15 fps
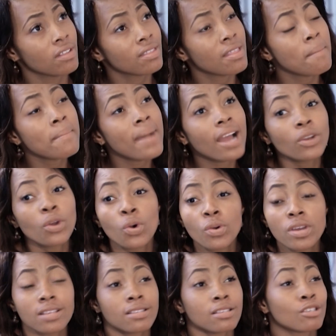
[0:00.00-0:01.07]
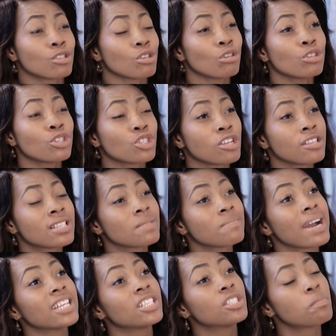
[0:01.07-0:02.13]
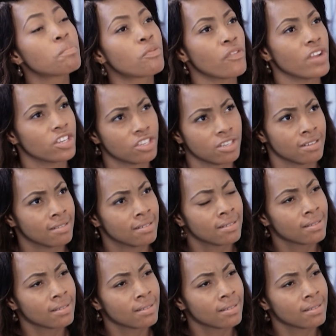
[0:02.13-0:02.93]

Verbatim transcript: the man who is the solution to my depression.